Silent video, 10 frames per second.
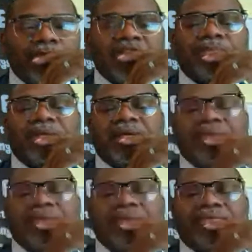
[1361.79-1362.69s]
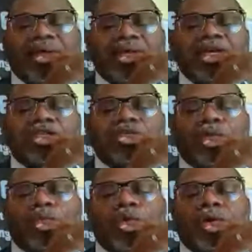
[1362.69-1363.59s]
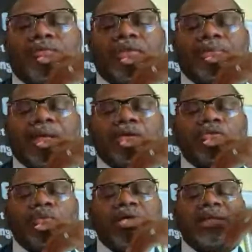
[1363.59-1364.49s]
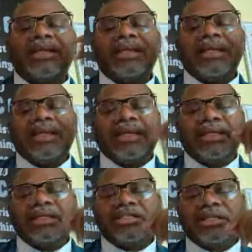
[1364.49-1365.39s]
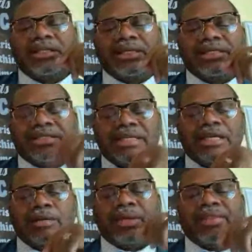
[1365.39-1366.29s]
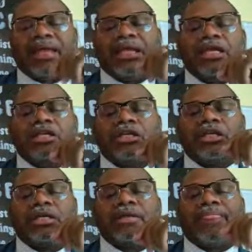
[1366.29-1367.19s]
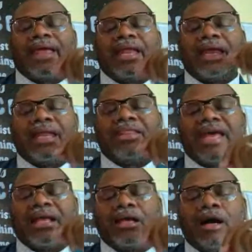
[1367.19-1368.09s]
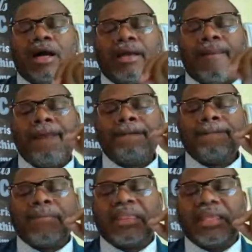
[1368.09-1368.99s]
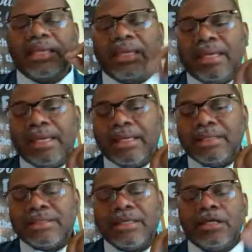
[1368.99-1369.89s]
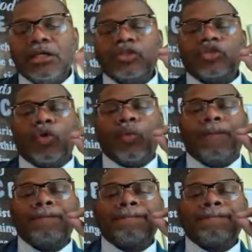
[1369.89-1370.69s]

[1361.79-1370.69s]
must believe that He is rewarder of them that do what diligently seek Him, and that He that and that God is. So